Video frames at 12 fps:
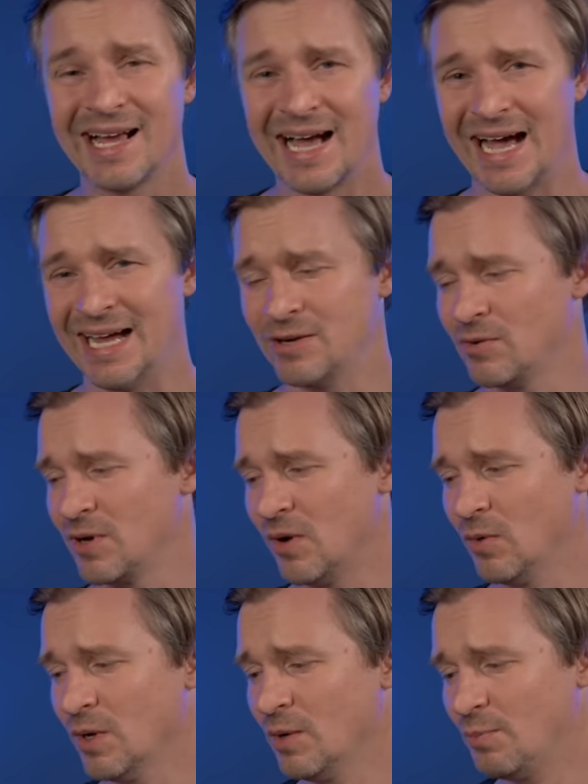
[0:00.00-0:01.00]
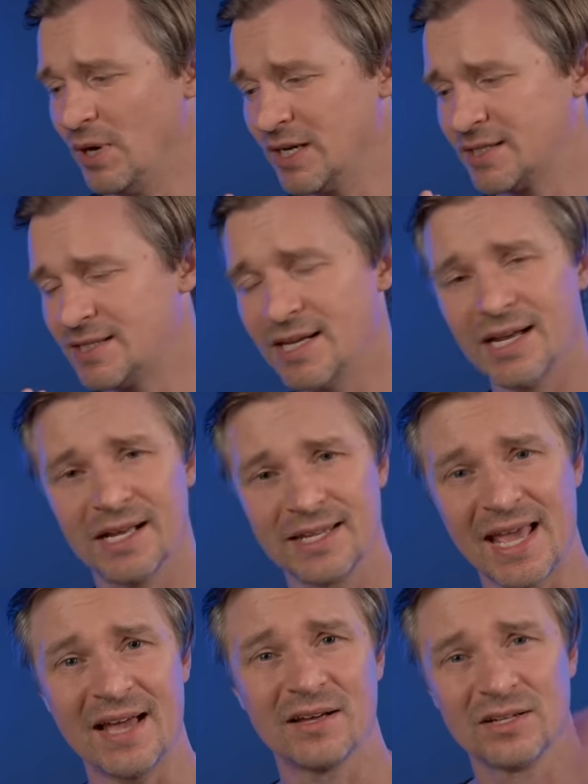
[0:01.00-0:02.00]
I don't know. But
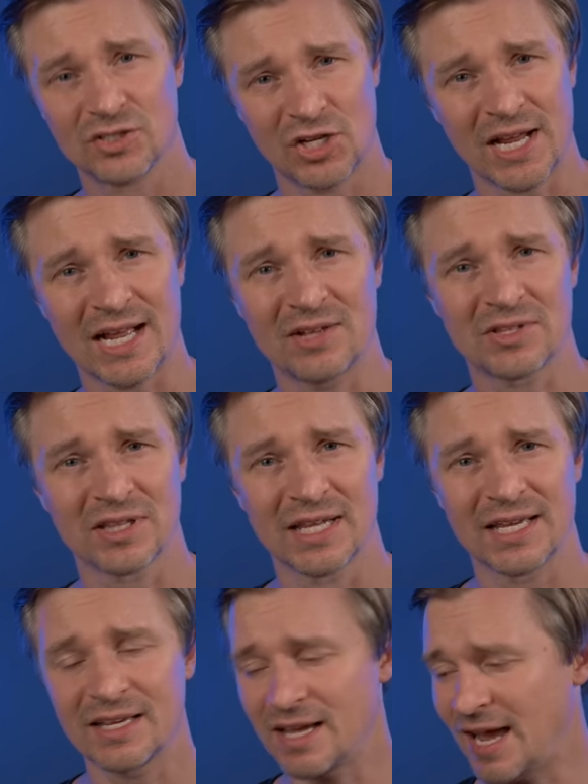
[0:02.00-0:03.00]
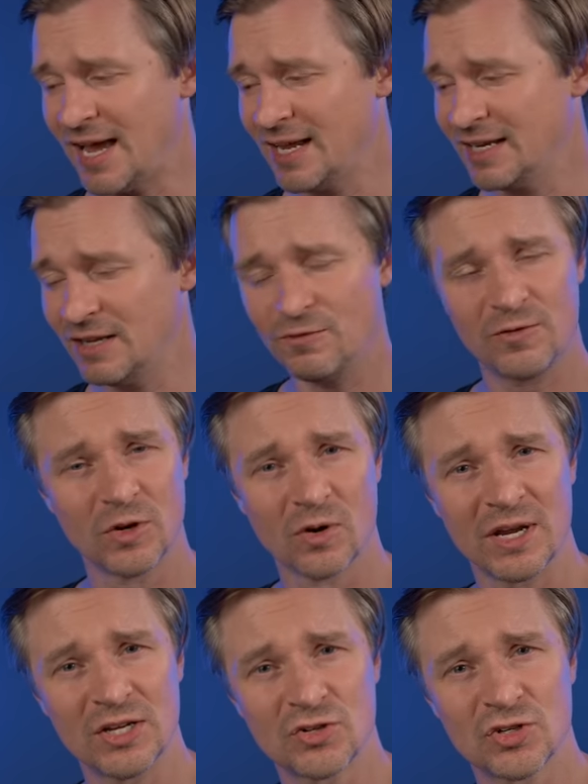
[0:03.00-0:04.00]
yeah, check out the link, and if you're
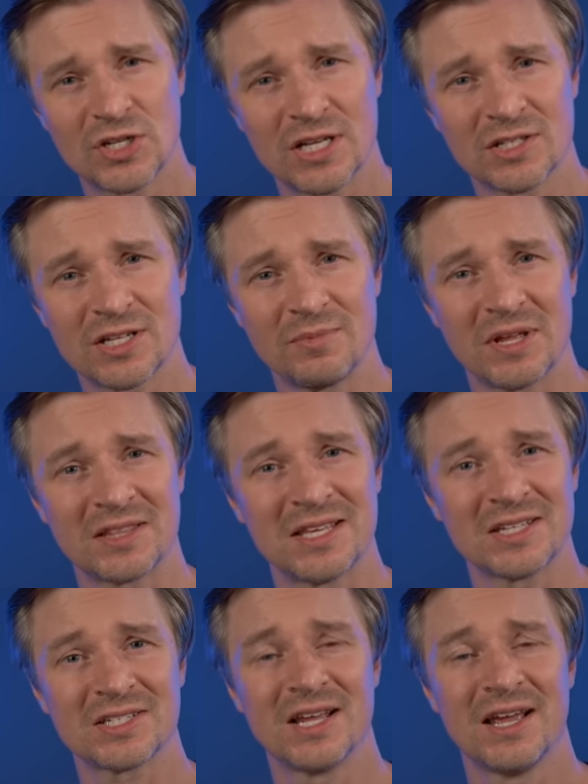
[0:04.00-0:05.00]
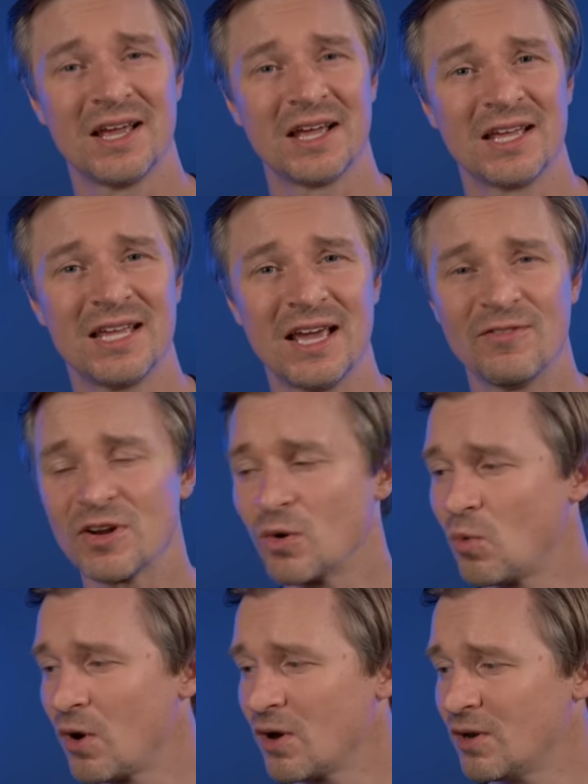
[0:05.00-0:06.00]
interested in something like this, give it a
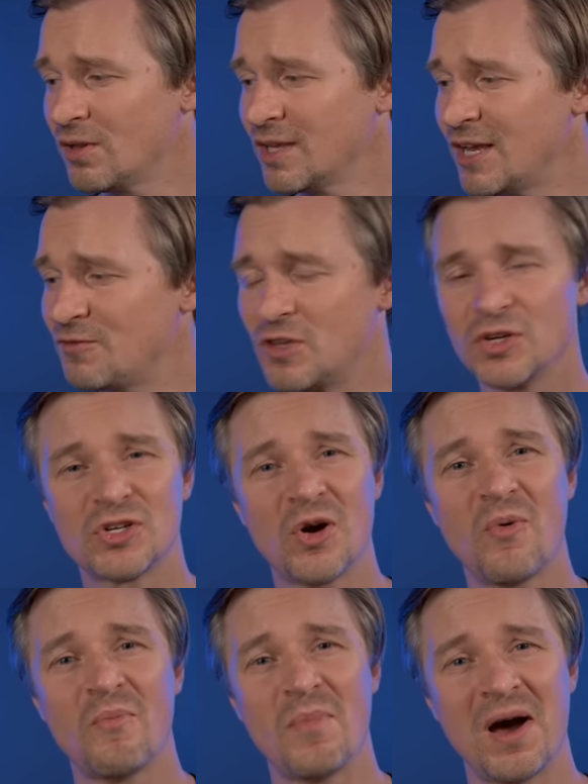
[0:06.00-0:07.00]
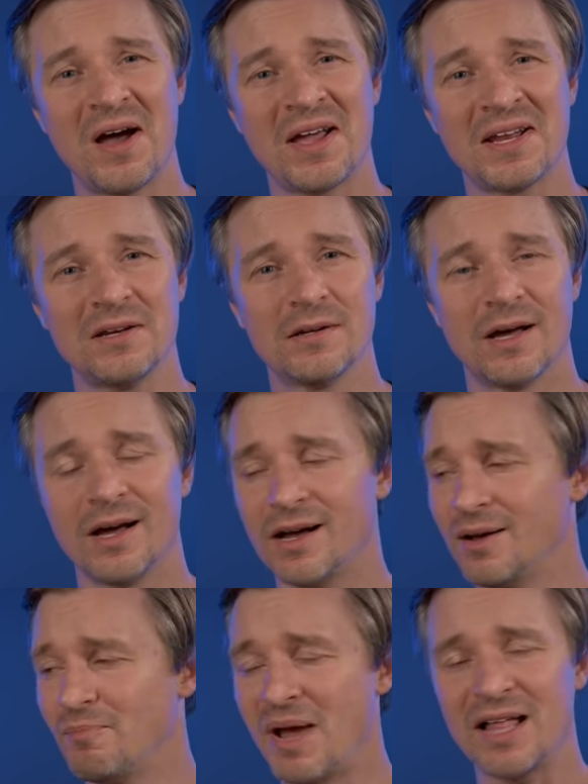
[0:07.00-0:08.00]
whirl. If you don't mind
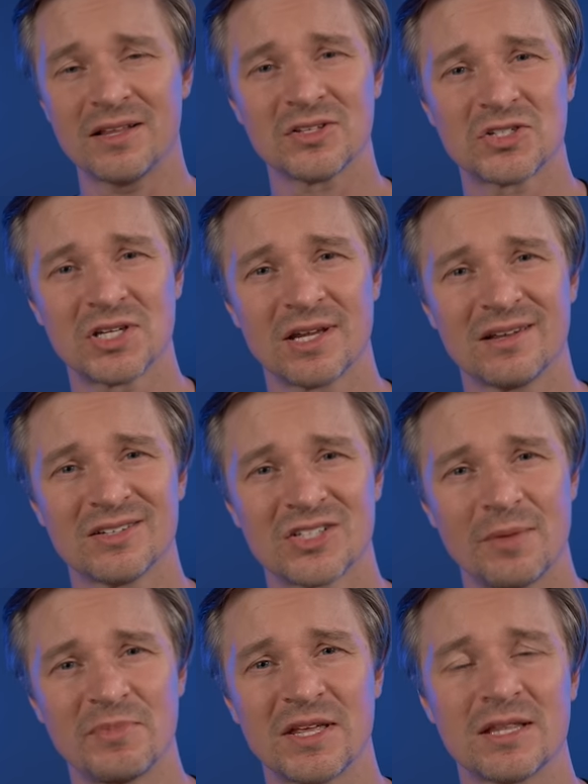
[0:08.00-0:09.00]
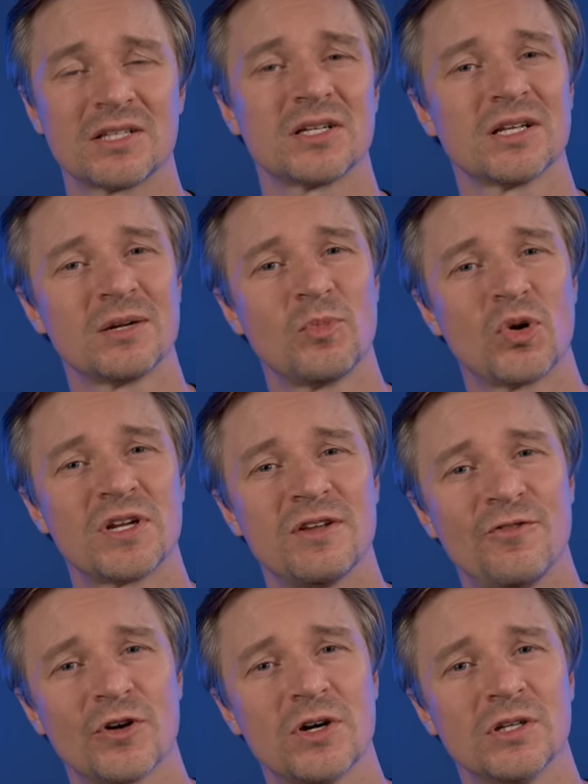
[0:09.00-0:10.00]
balancing something that's a little more
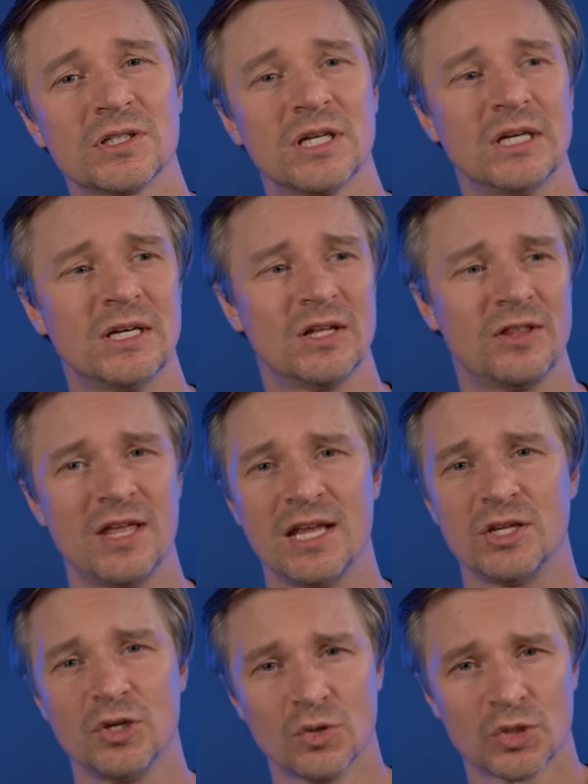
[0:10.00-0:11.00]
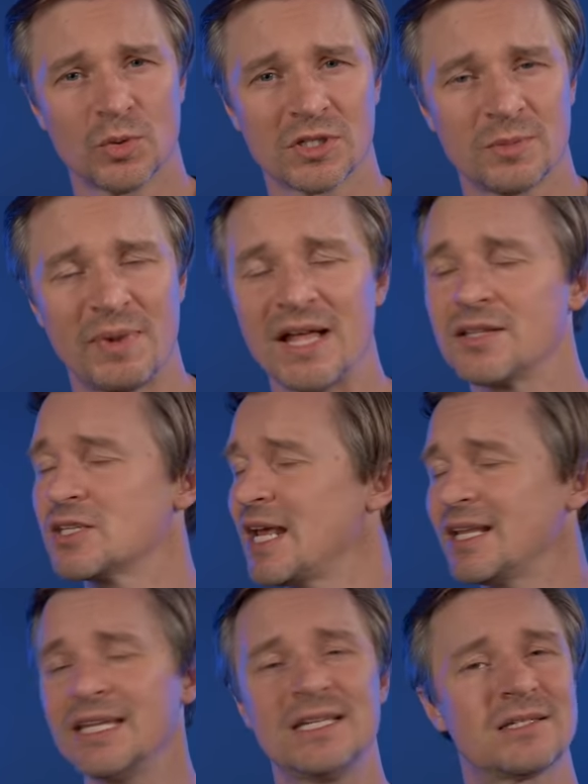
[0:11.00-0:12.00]
difficult than usual to balance,
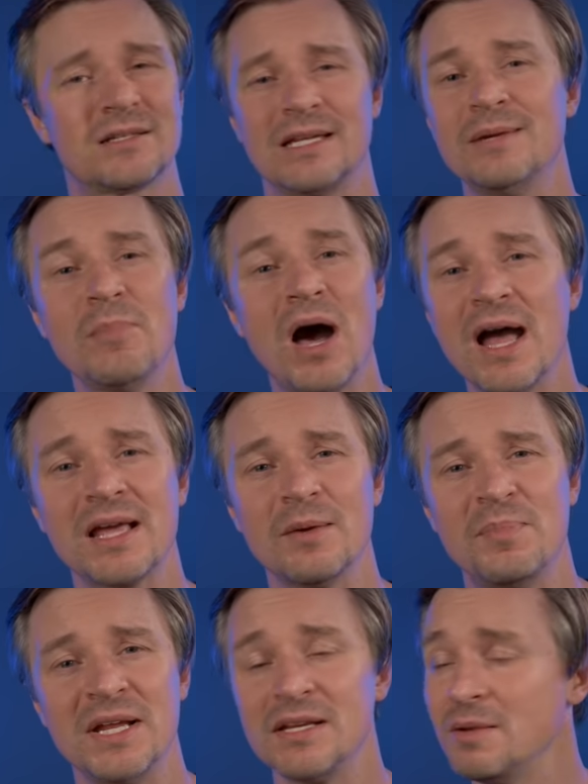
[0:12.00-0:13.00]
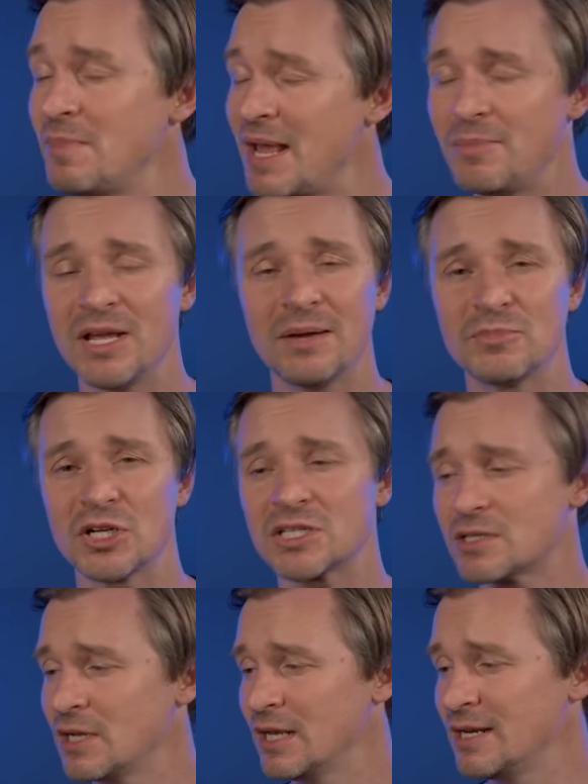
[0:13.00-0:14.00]
at least in my opinion, maybe I'm
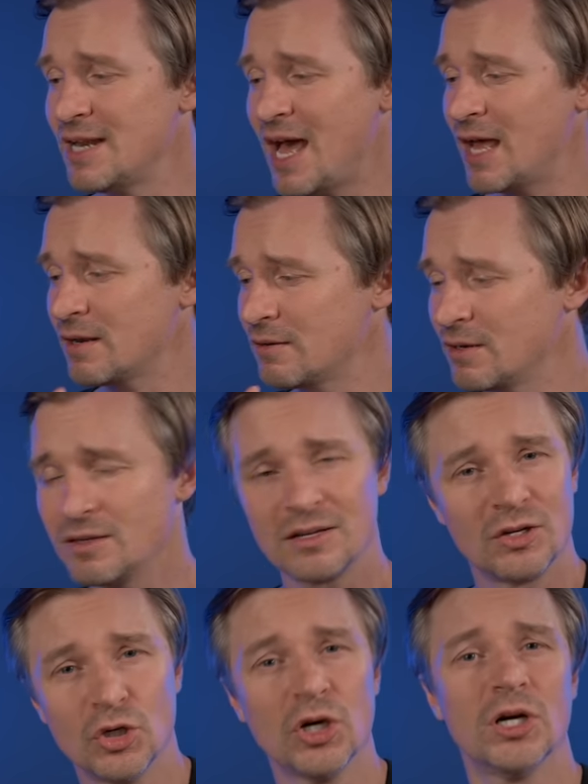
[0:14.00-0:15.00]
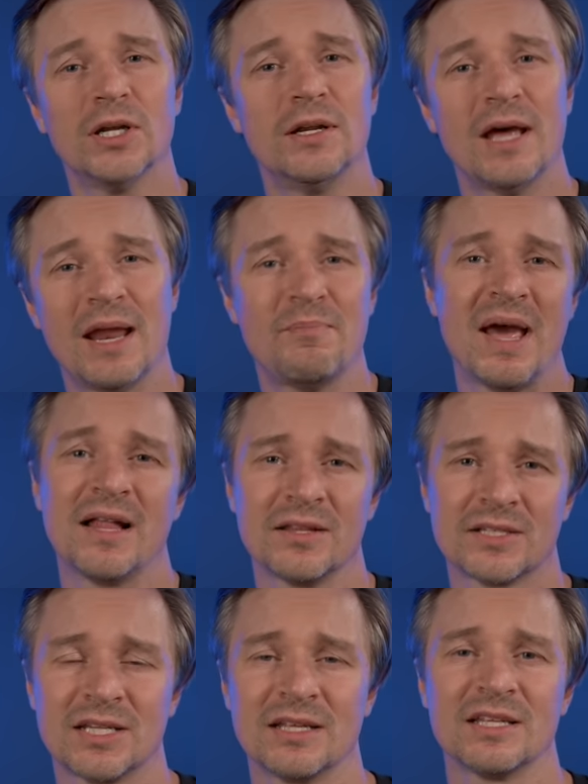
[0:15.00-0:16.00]
just not good at
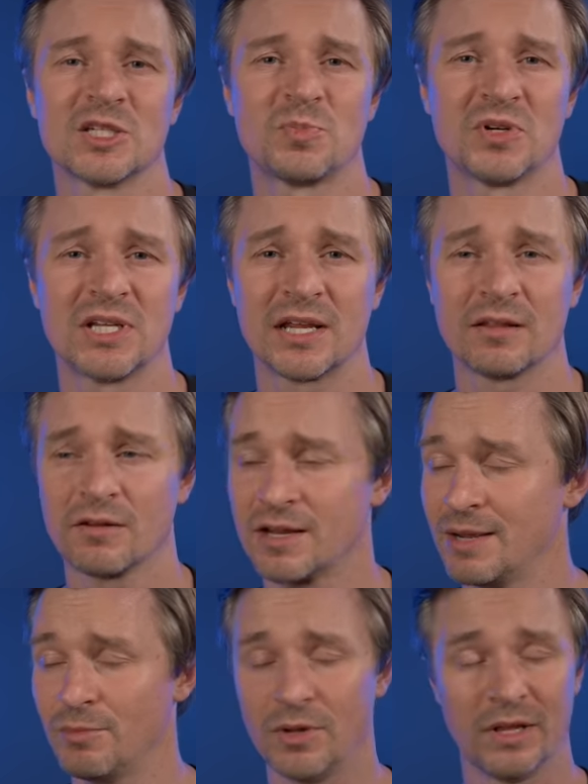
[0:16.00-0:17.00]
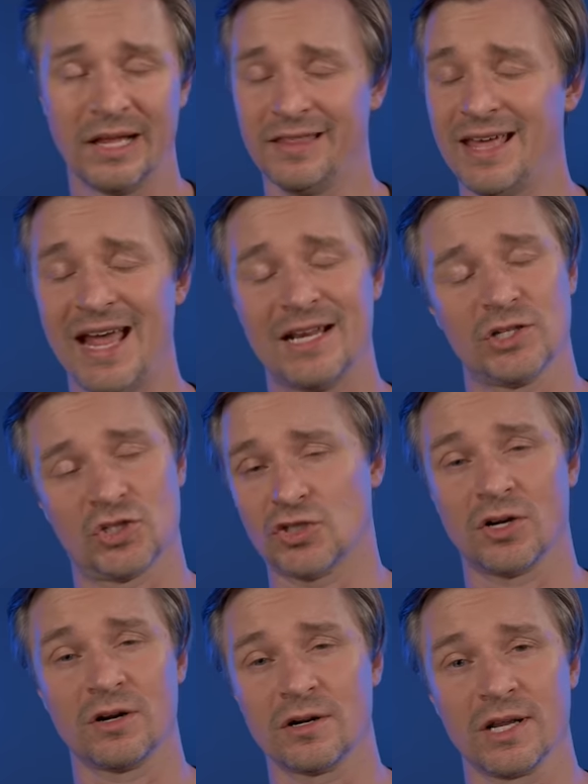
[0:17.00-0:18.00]
balancing this particular gimbal. That is
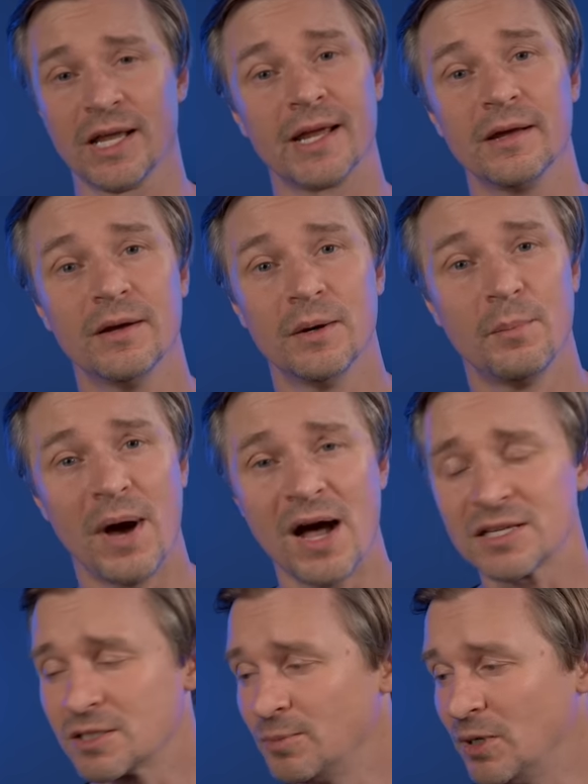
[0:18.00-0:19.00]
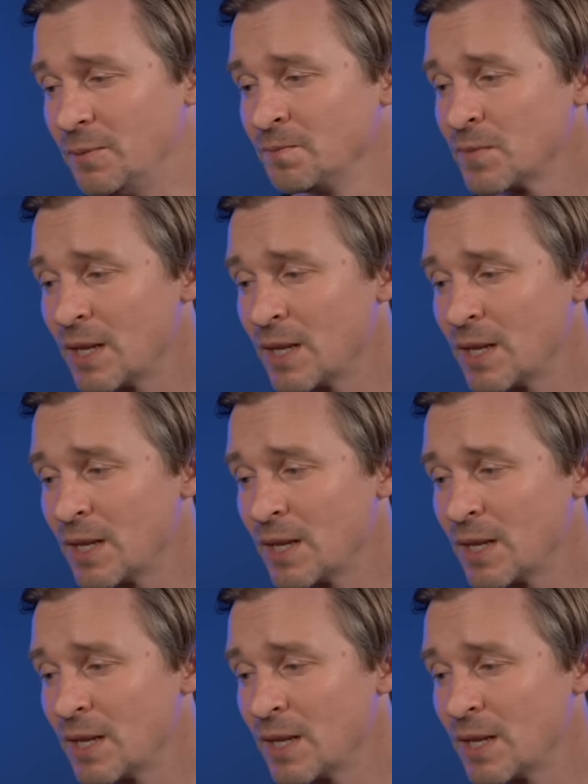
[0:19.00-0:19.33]
certainly possible.